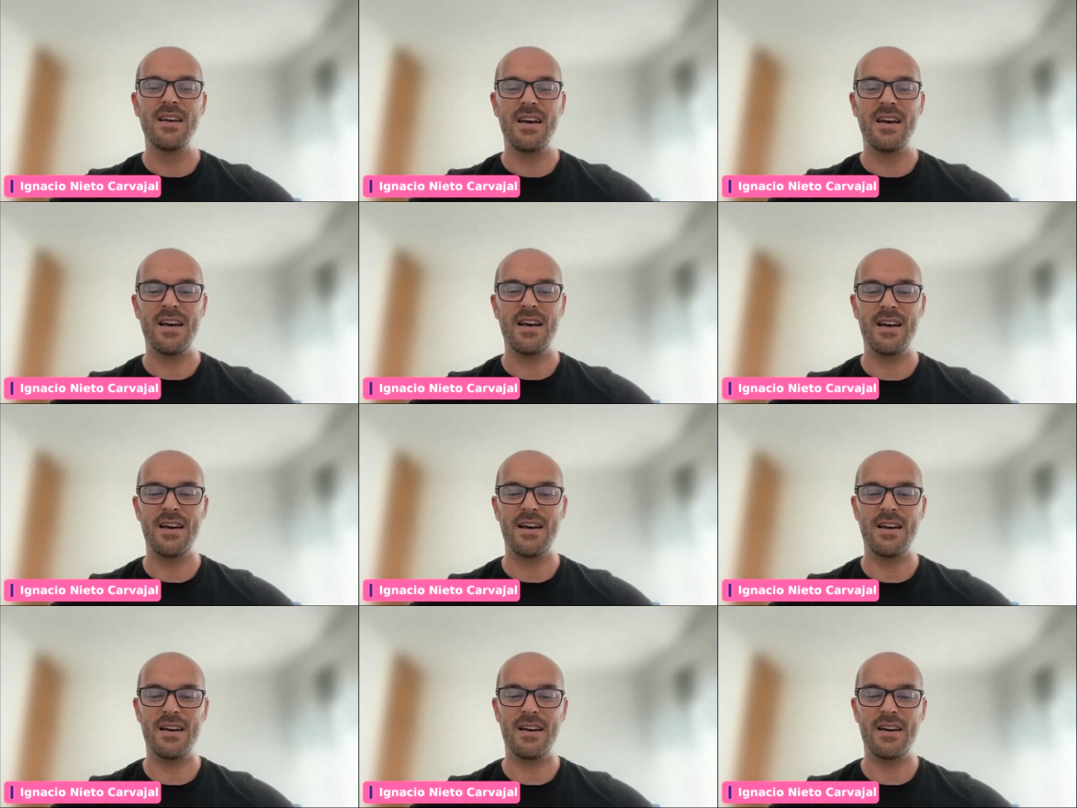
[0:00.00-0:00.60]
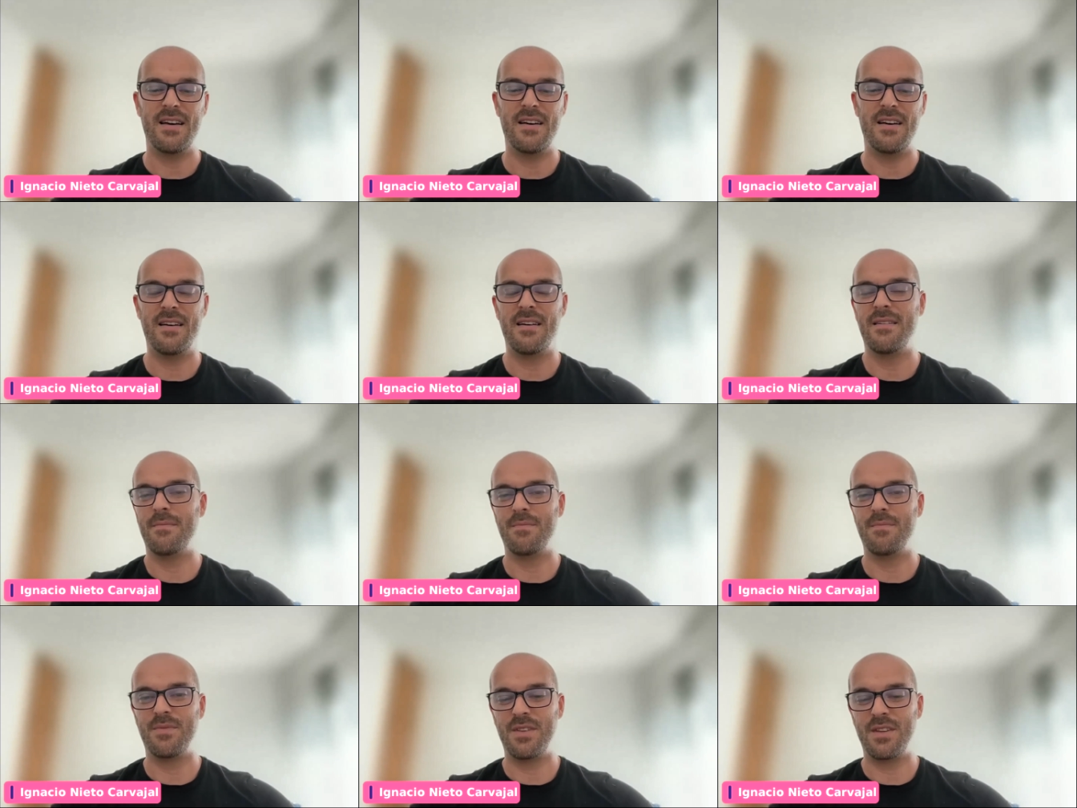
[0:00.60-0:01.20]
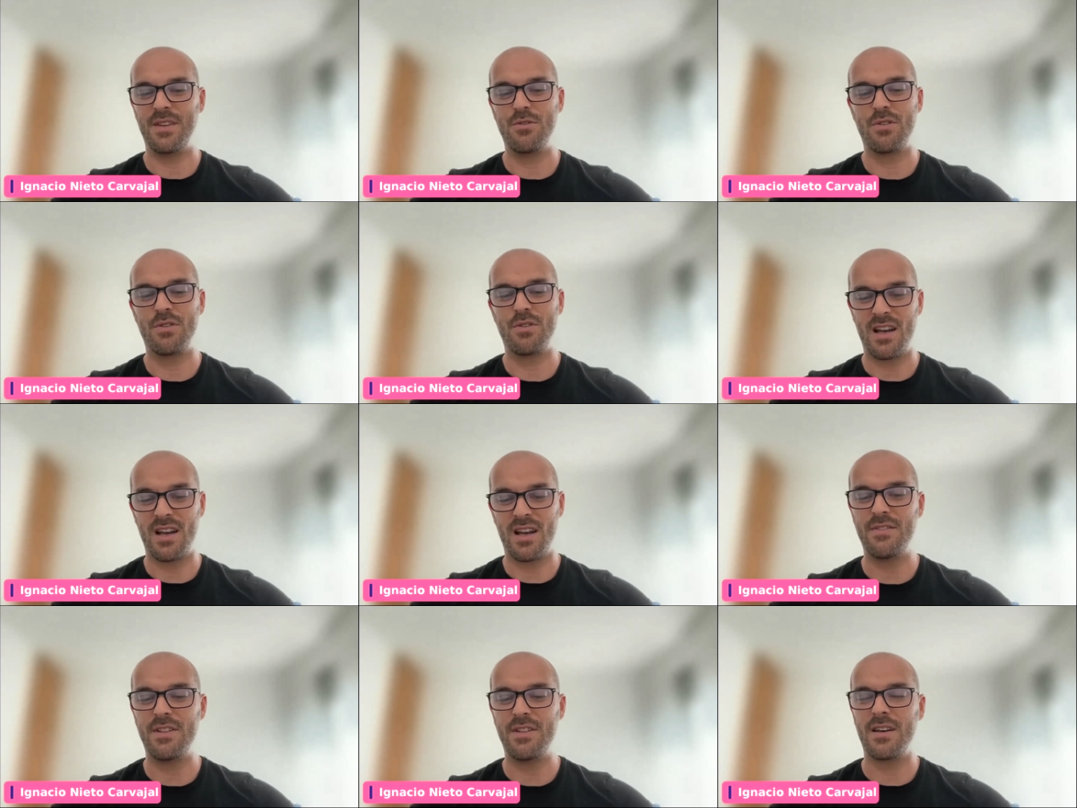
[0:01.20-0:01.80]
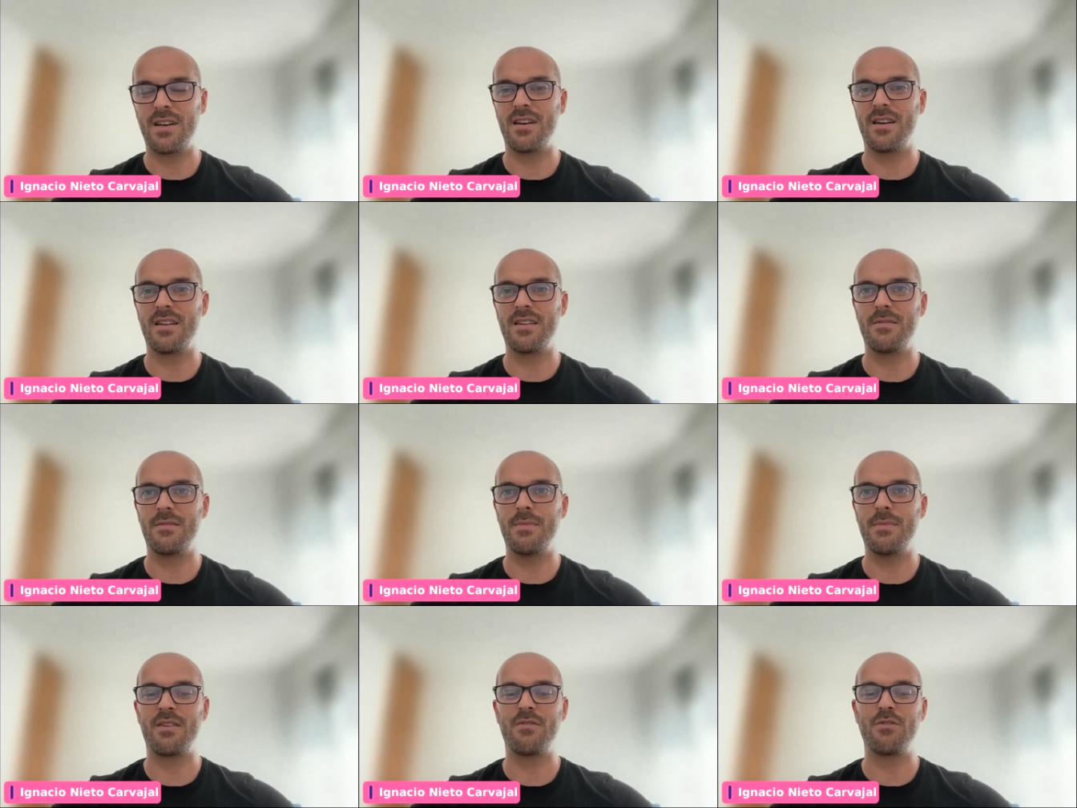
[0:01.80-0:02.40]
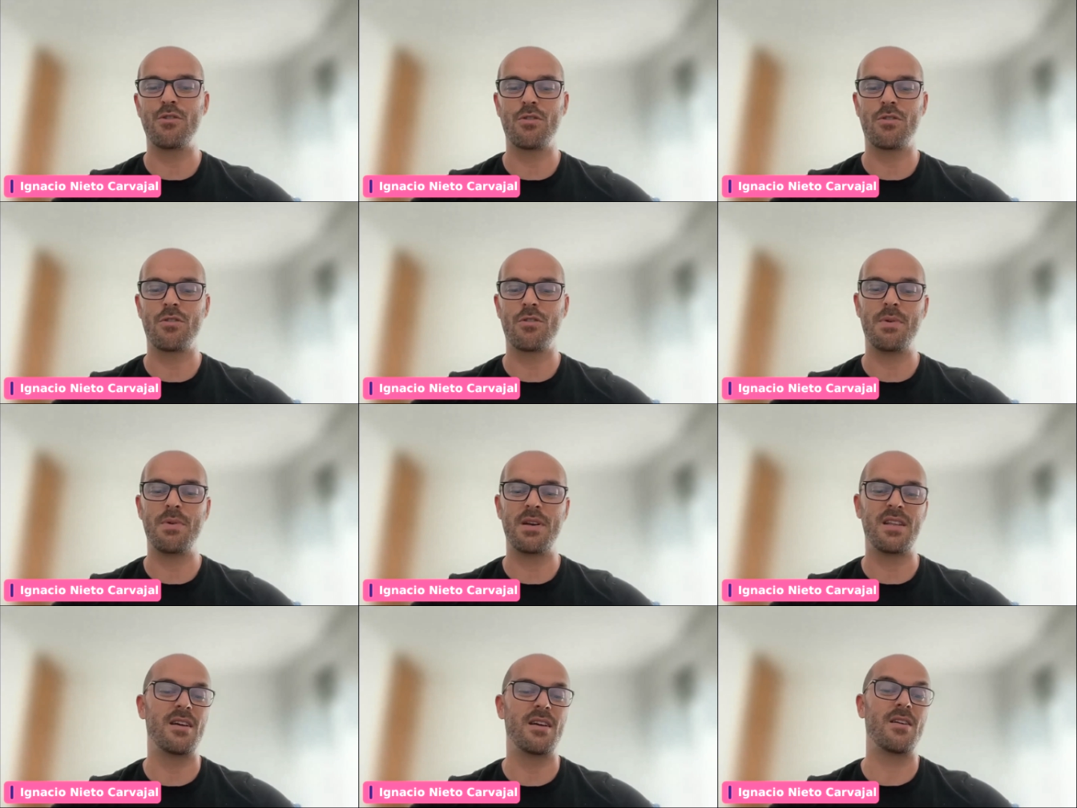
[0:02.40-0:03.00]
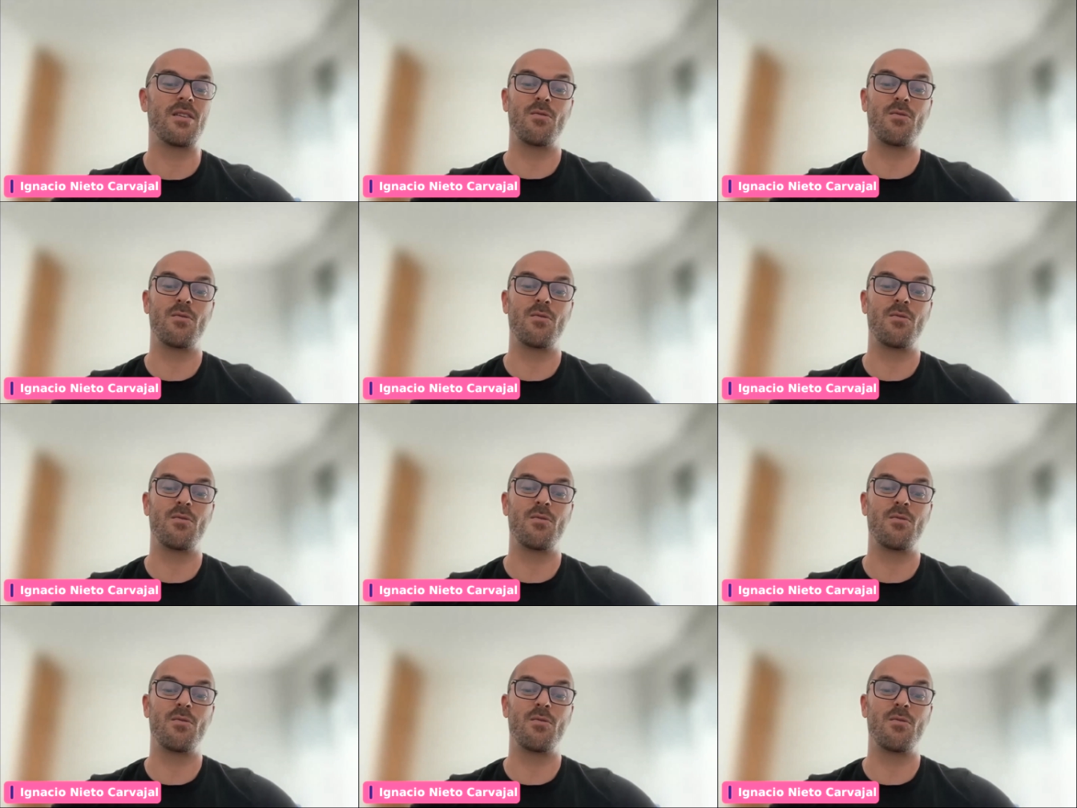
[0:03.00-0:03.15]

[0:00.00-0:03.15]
you can have the bank for your company there.